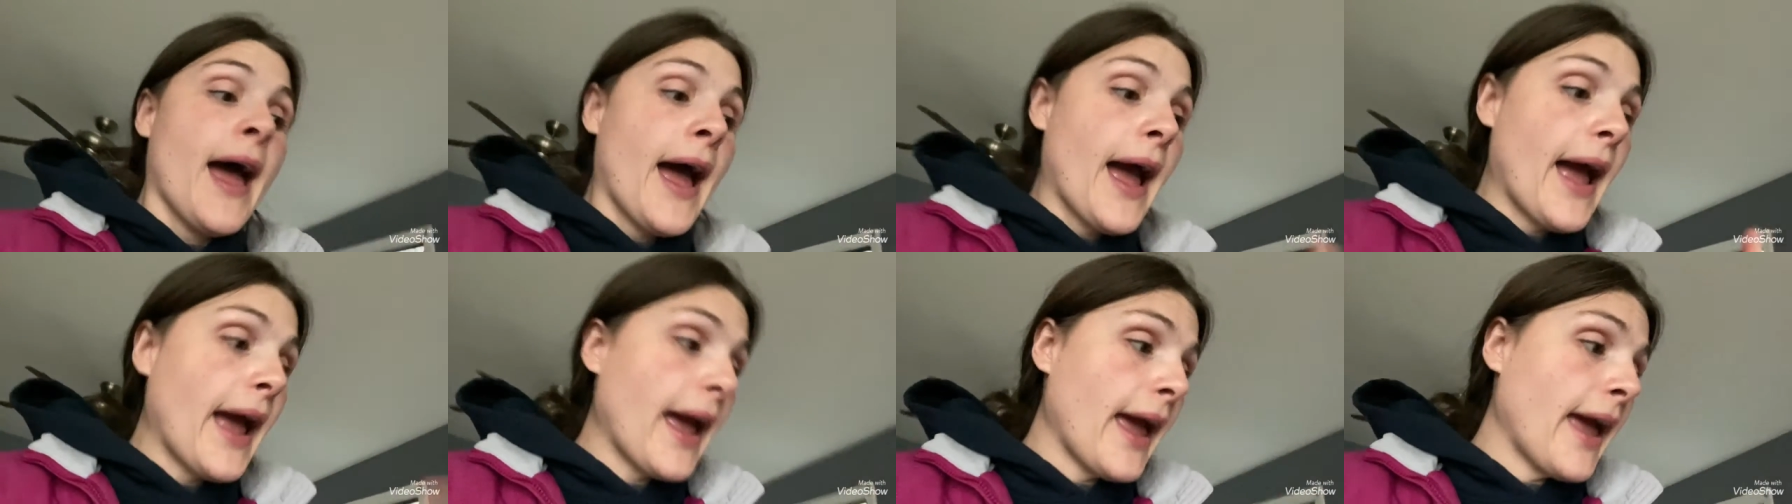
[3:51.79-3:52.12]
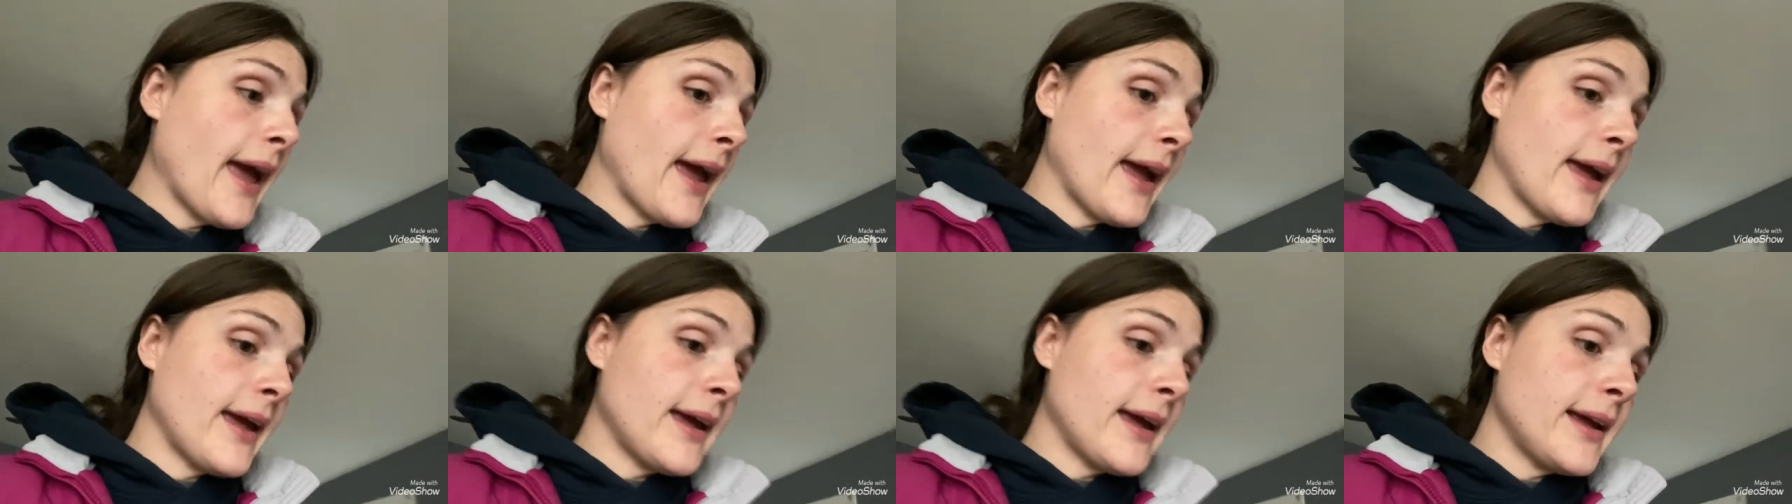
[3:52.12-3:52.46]

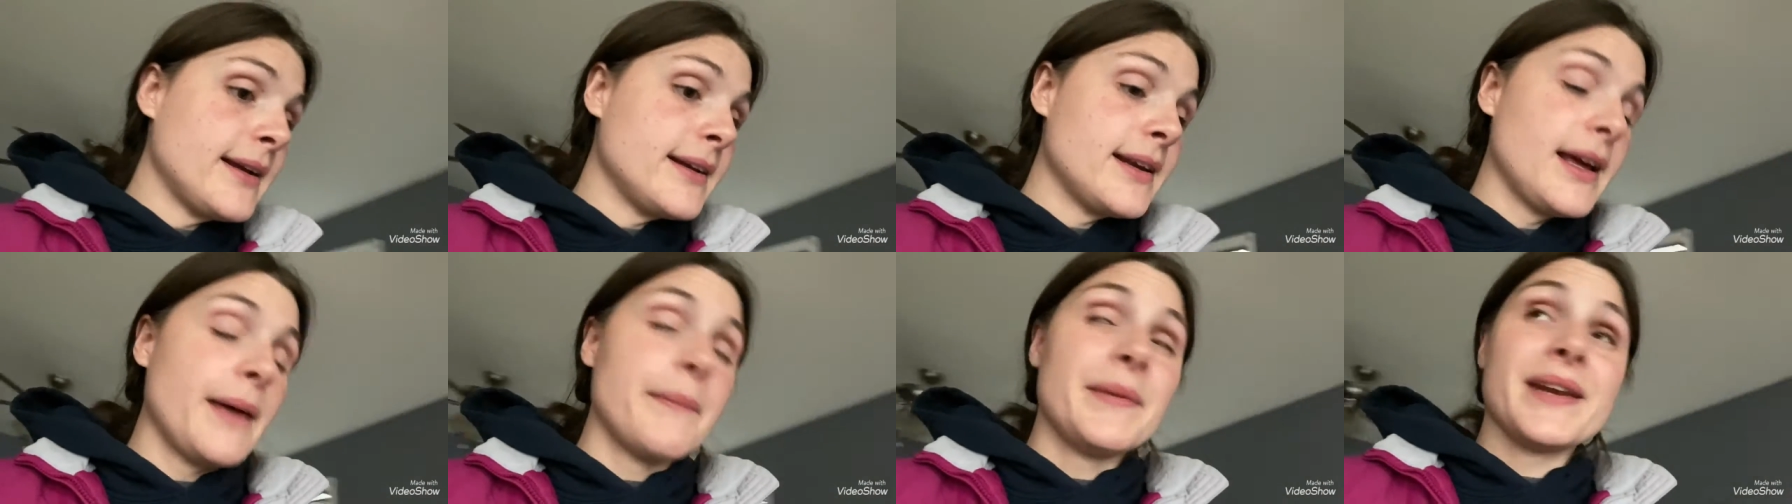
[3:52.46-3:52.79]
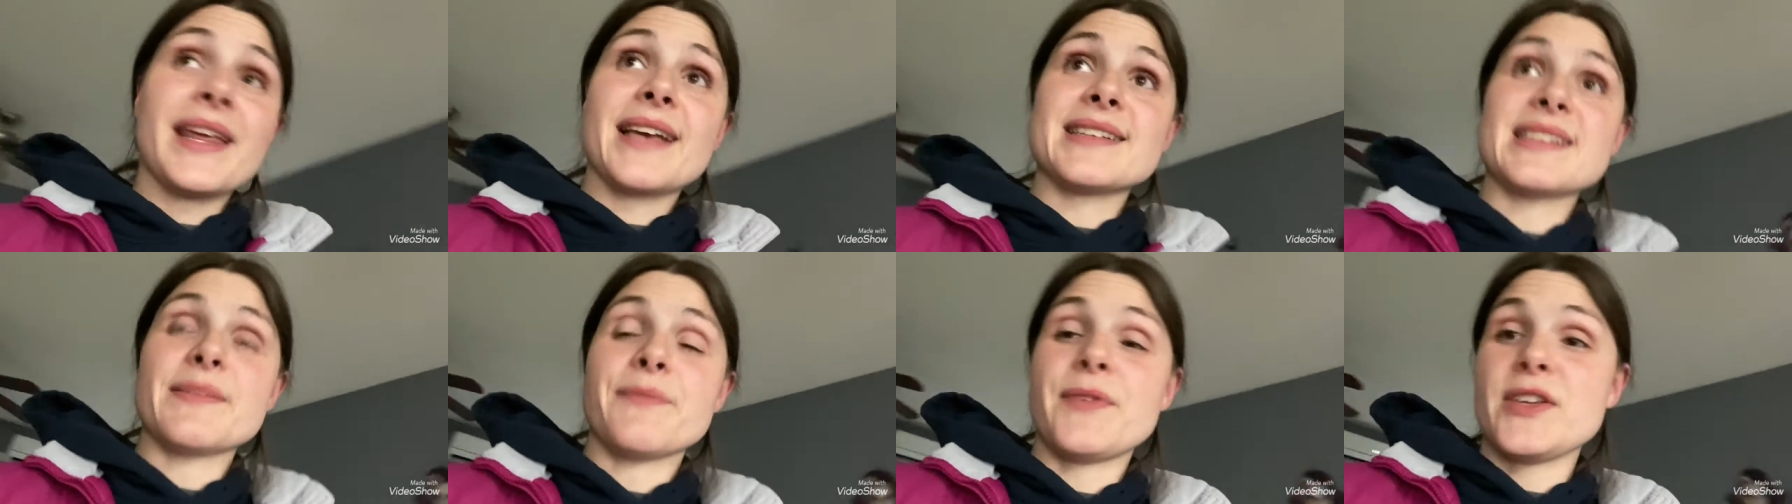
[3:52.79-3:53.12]
and I'm gonna
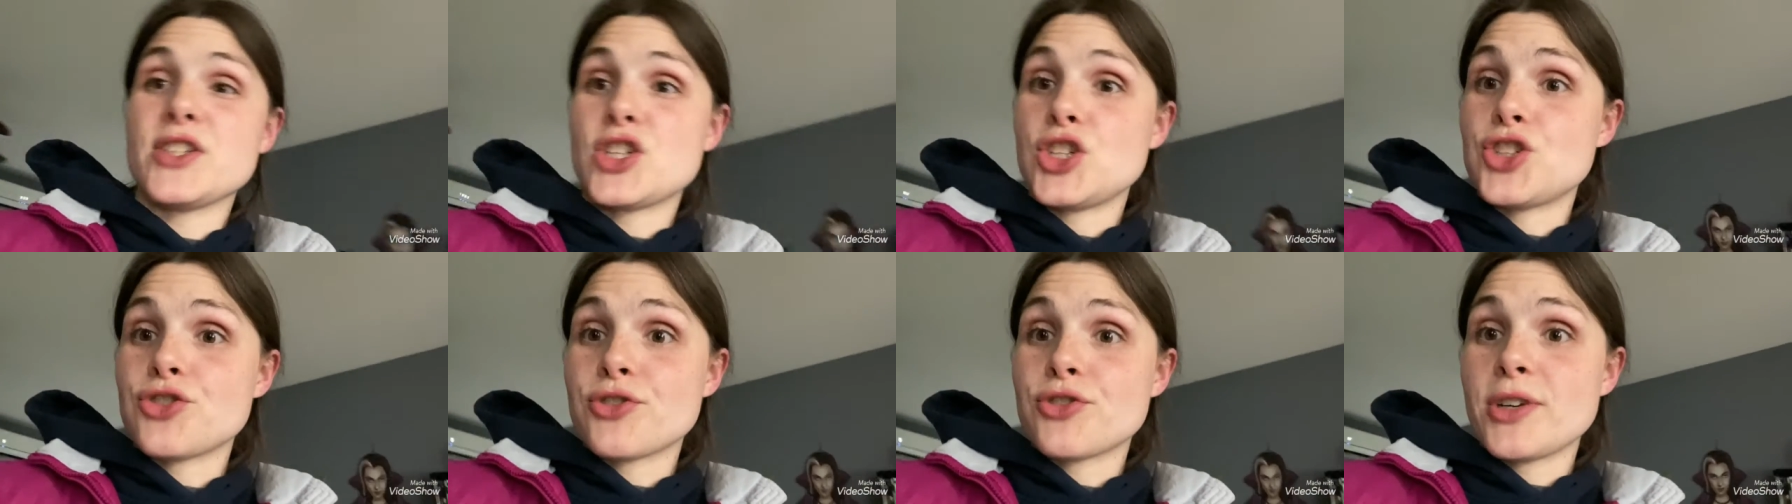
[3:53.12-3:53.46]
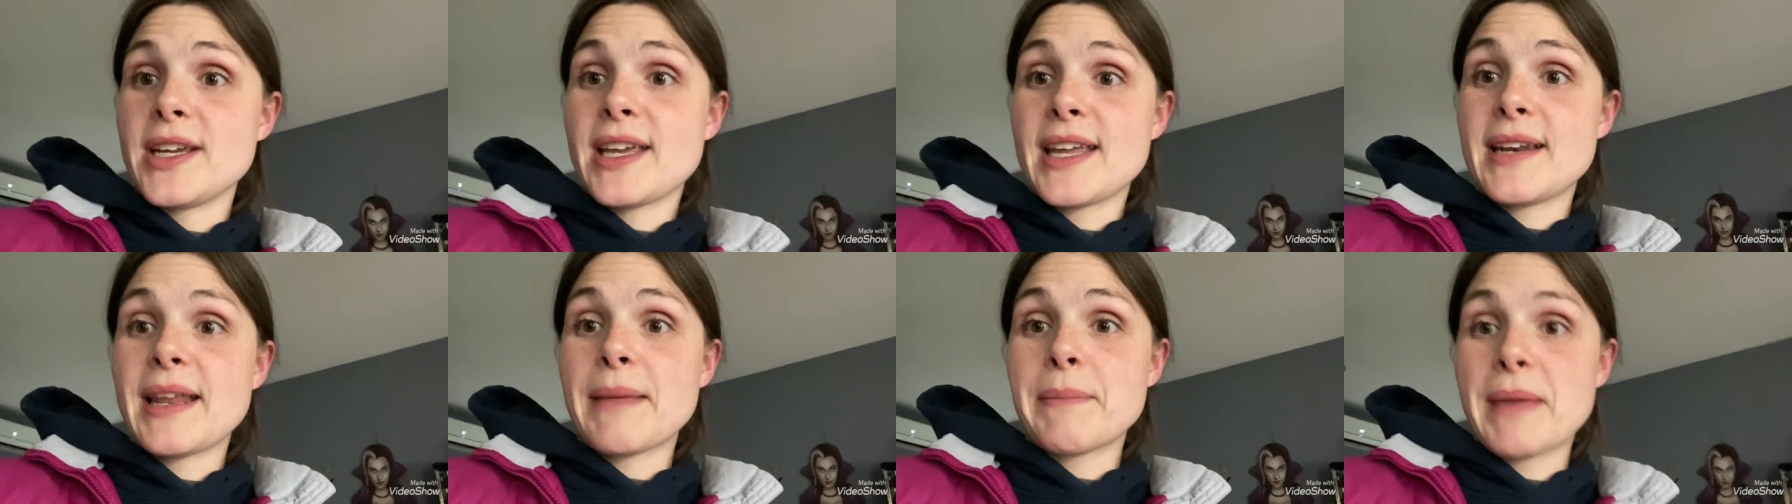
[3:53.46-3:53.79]
get something to
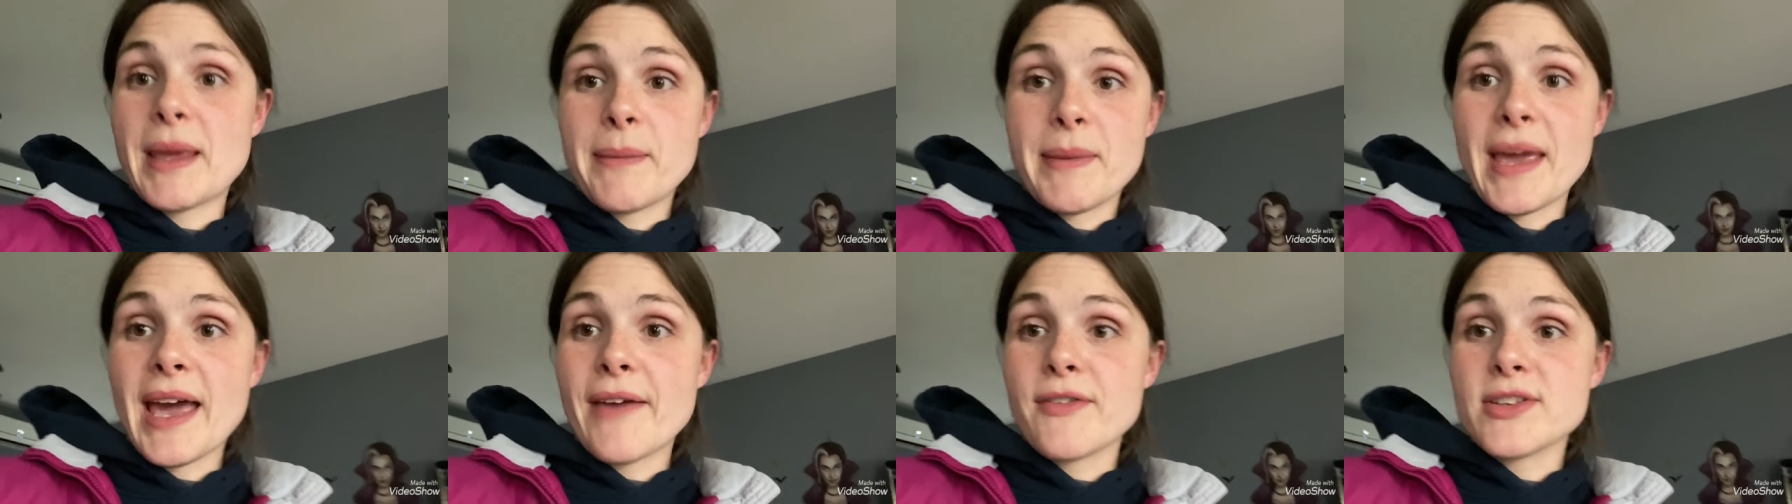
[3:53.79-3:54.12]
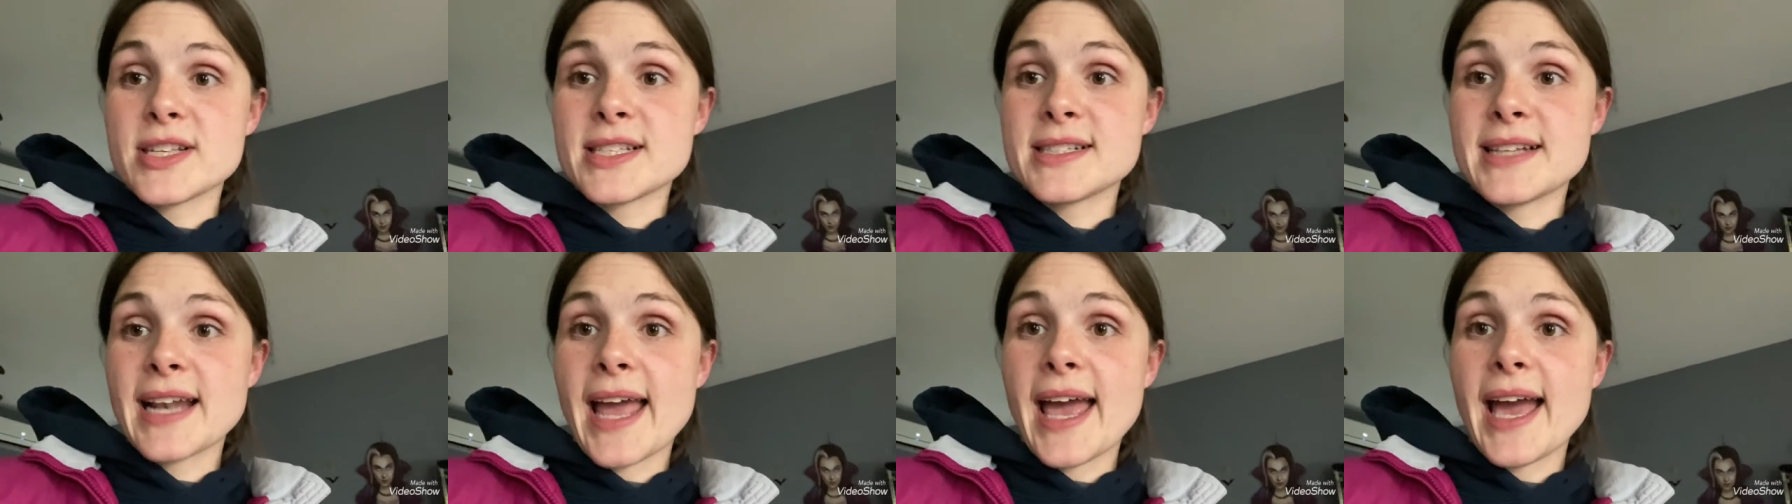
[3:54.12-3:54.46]
drink and maybe have a
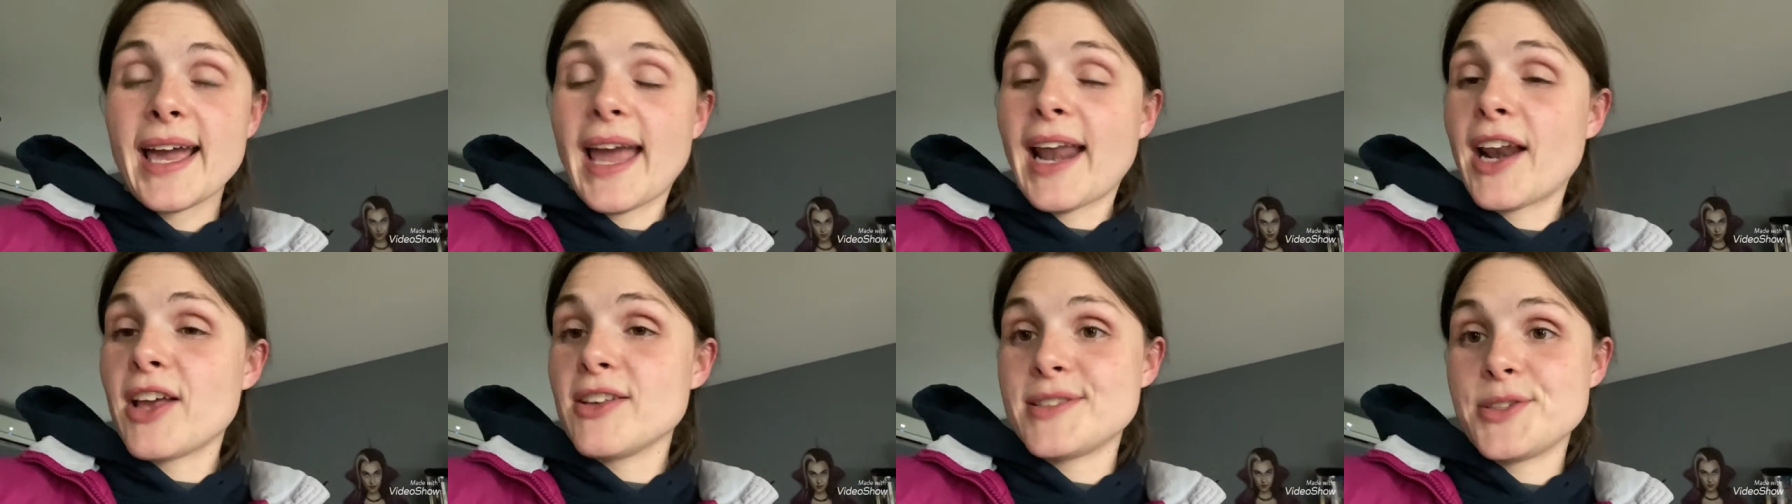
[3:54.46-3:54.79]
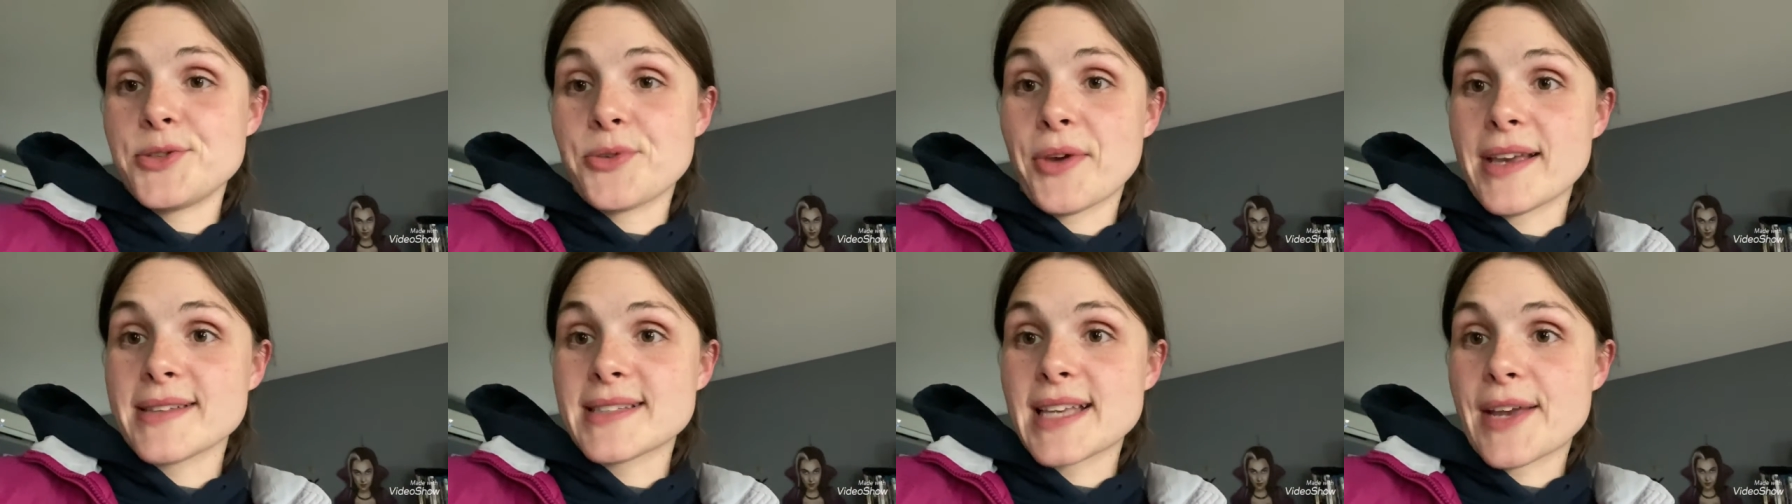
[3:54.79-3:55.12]
snack and I'll
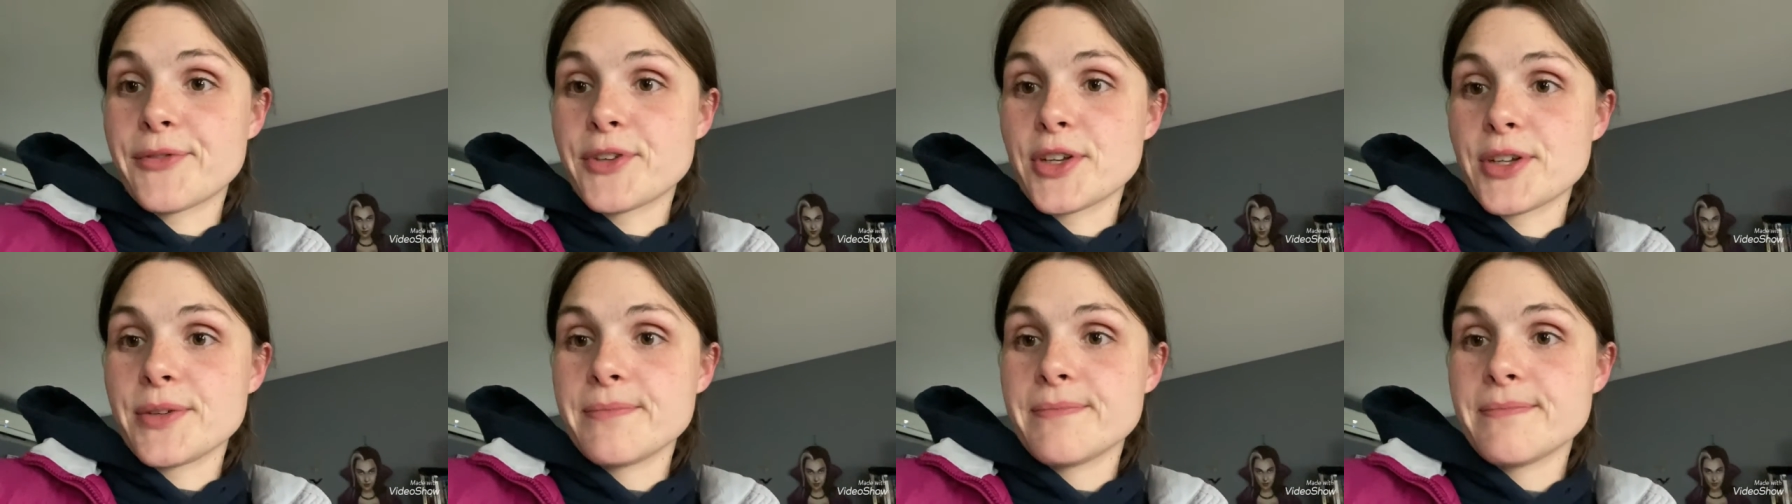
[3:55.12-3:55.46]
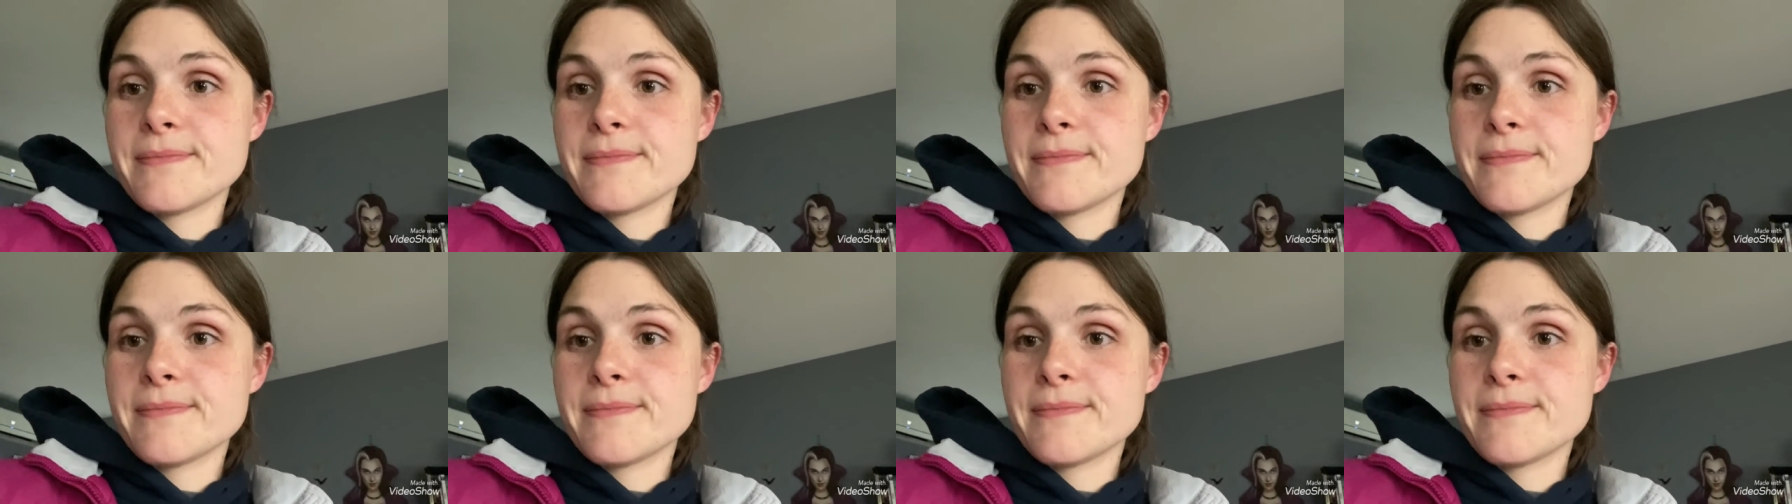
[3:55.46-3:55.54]
see you guys after.